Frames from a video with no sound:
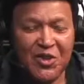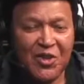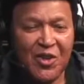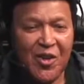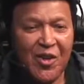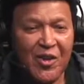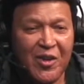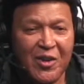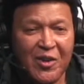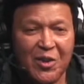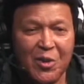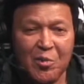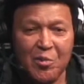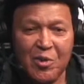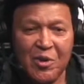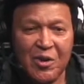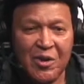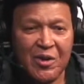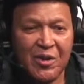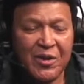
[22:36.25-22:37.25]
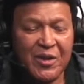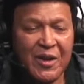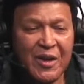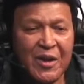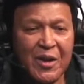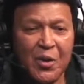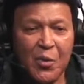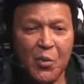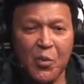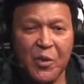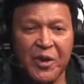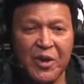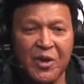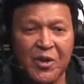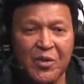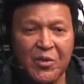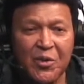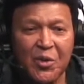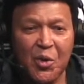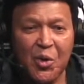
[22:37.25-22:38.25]
song in the world, we
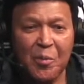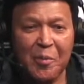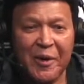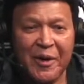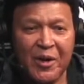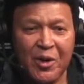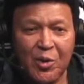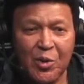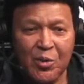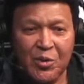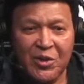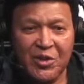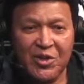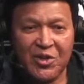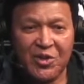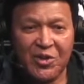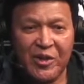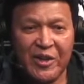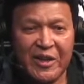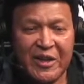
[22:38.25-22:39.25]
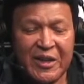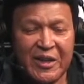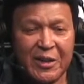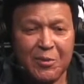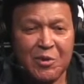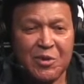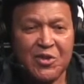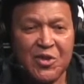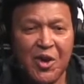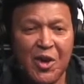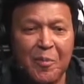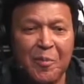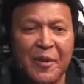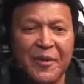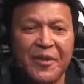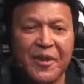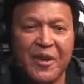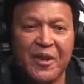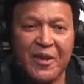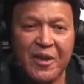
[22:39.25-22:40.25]
don't know about oldies or anything. We're talking
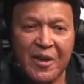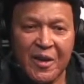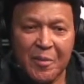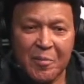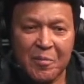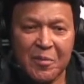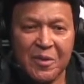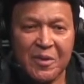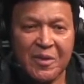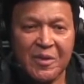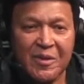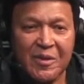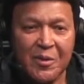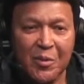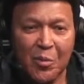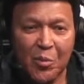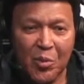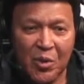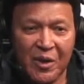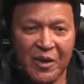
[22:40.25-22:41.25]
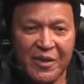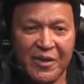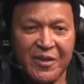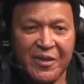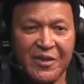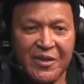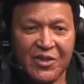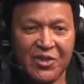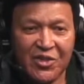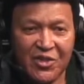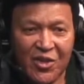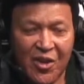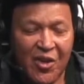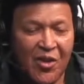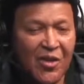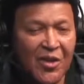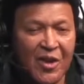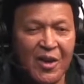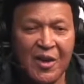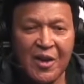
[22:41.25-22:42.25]
about the #1
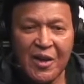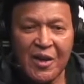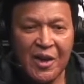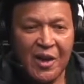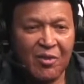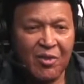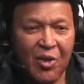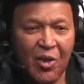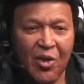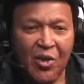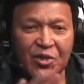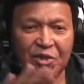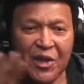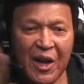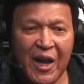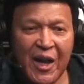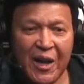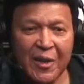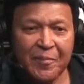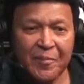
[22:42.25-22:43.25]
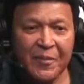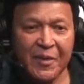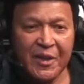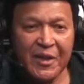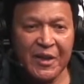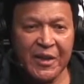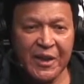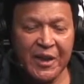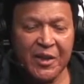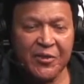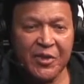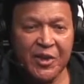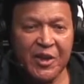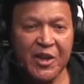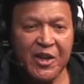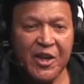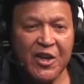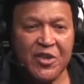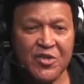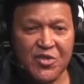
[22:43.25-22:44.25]
song of all time. If a
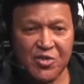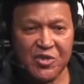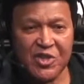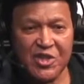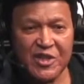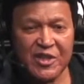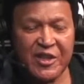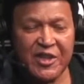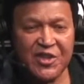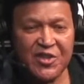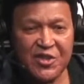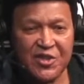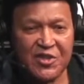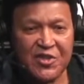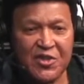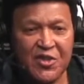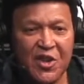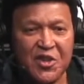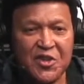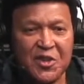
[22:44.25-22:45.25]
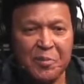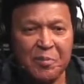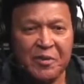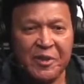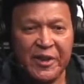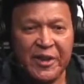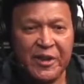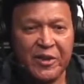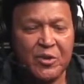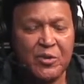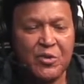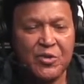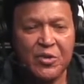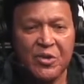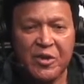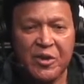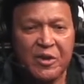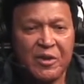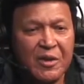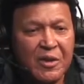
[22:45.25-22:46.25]
country station starts to play it, who's
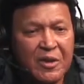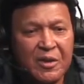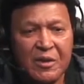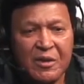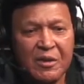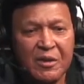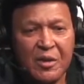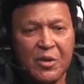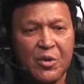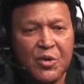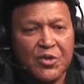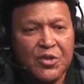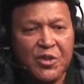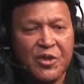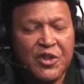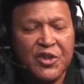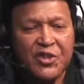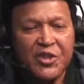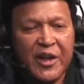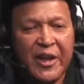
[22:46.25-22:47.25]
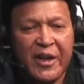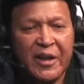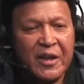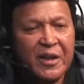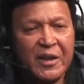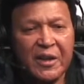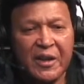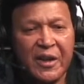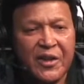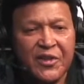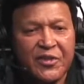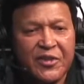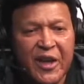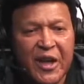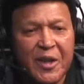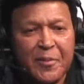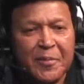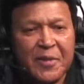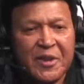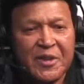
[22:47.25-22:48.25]
gonna say it's
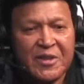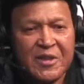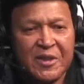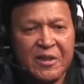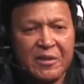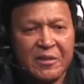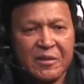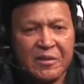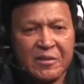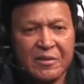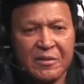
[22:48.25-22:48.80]
not a big deal?